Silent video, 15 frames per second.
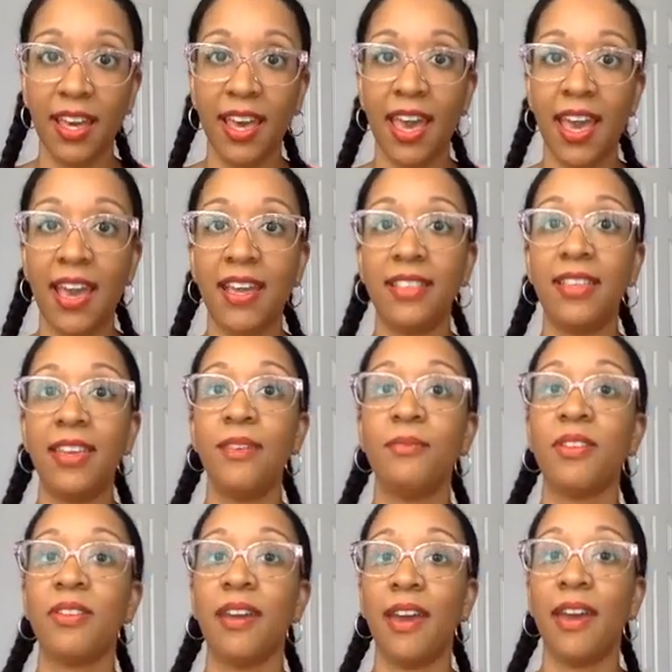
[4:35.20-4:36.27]
And they'd
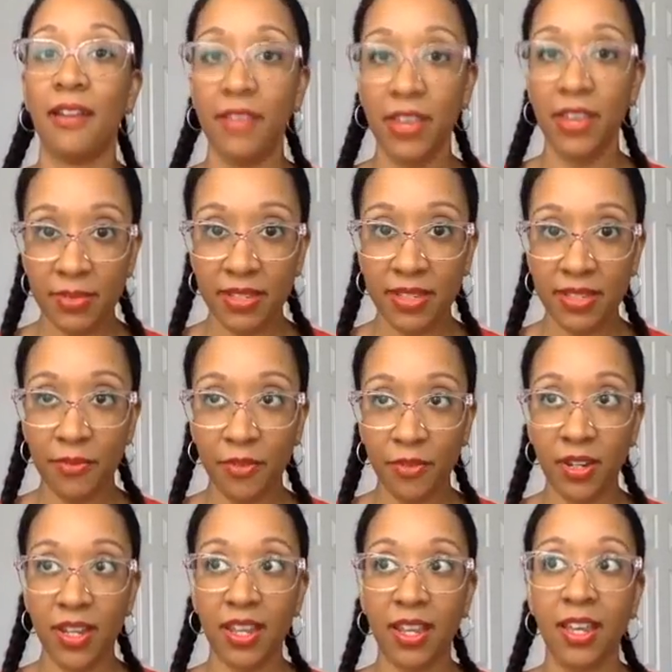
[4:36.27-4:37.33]
rather have him set
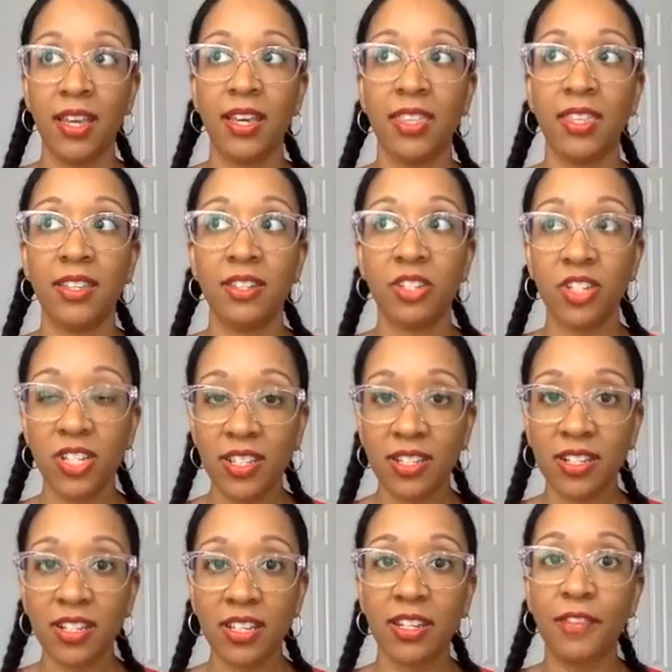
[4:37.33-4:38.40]
free than
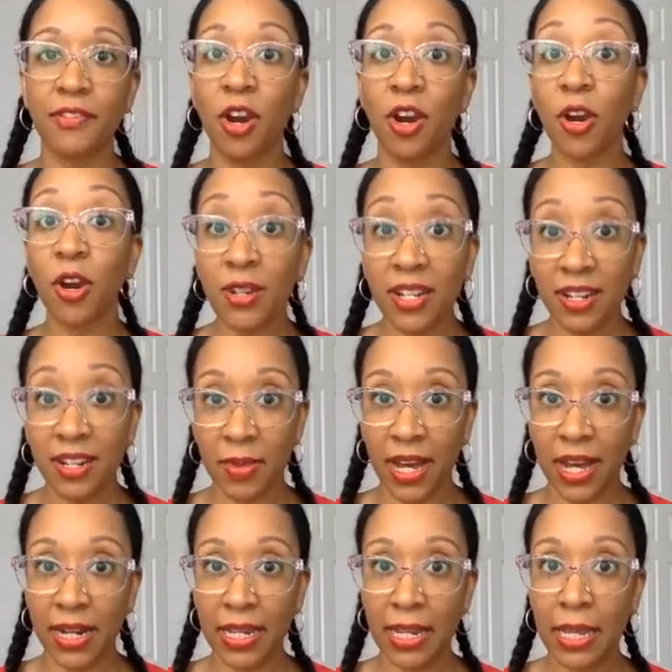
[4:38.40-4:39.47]
Jesus, and never hurt
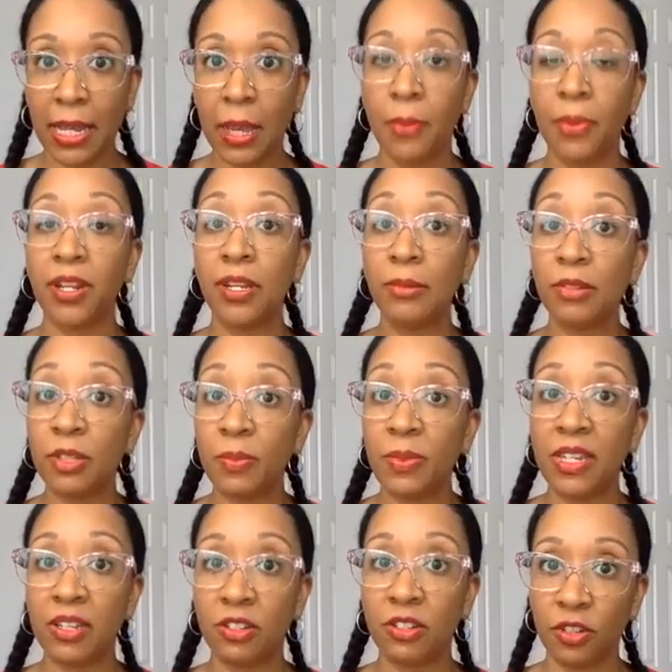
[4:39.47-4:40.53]
anybody, but he was
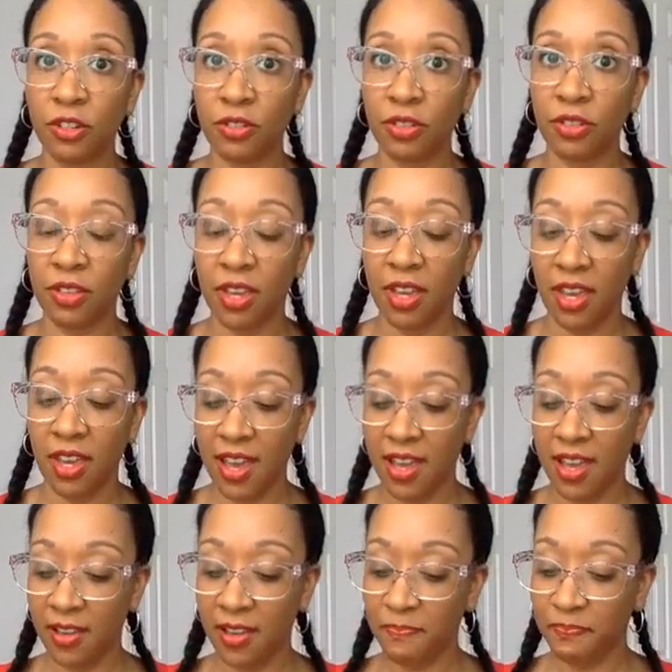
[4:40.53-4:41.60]
speaking truth.
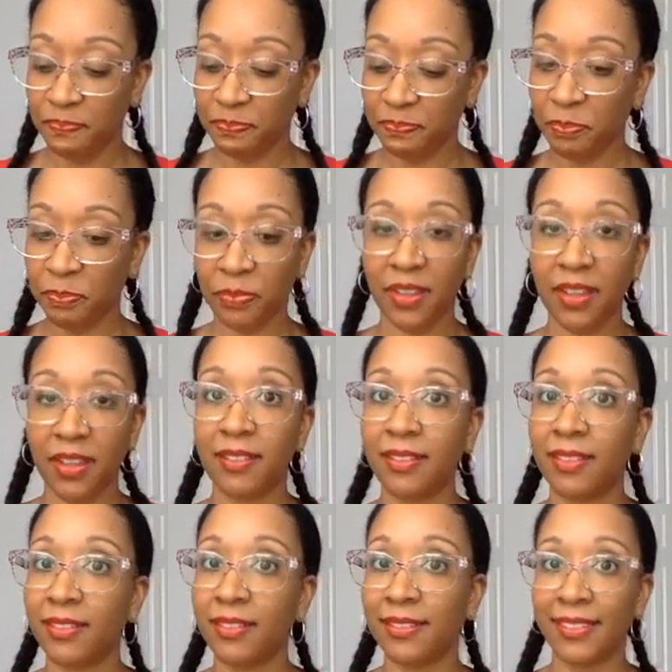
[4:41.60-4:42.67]
And
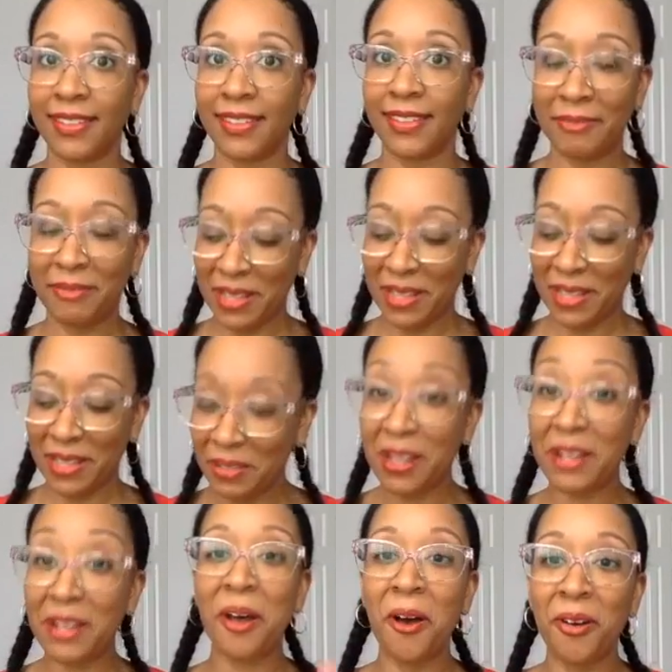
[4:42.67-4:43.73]
that's
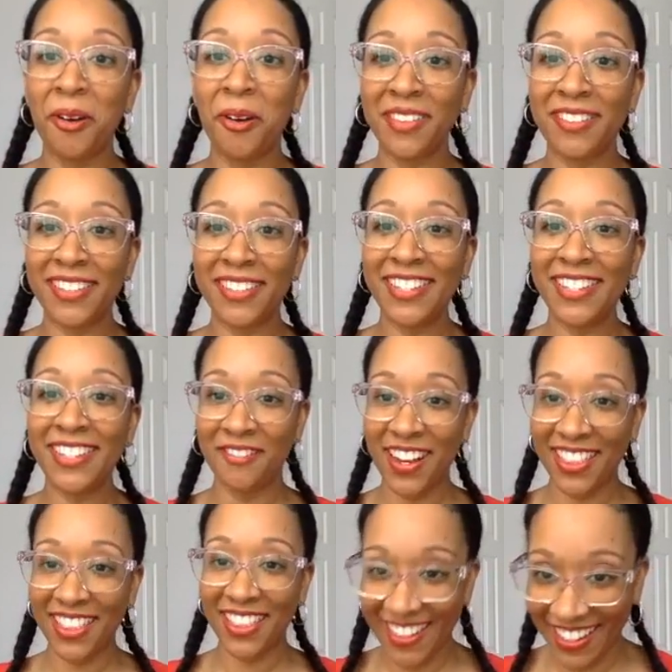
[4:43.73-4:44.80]
a whole nother teaching
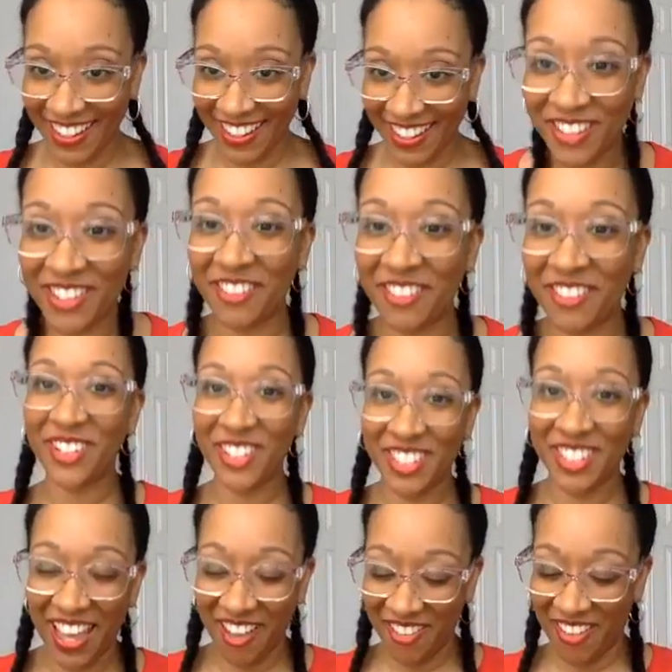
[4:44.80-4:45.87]
right there. I could go on, so I'm just going to
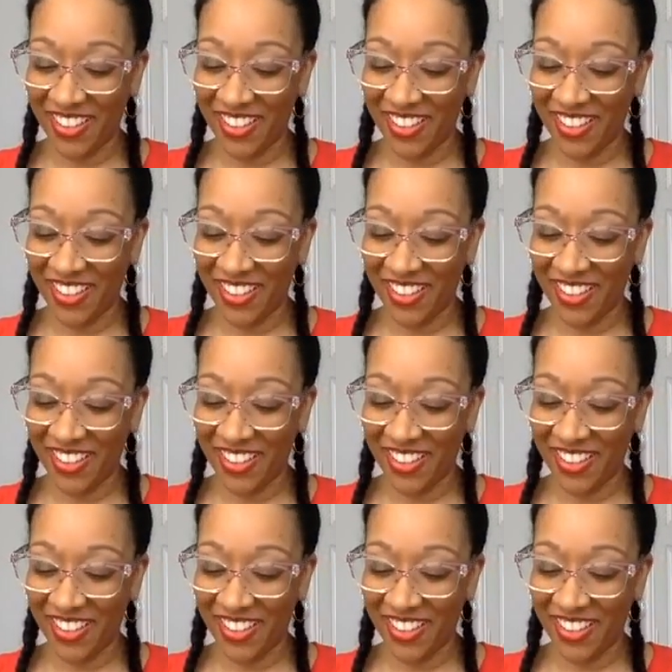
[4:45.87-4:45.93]
stop.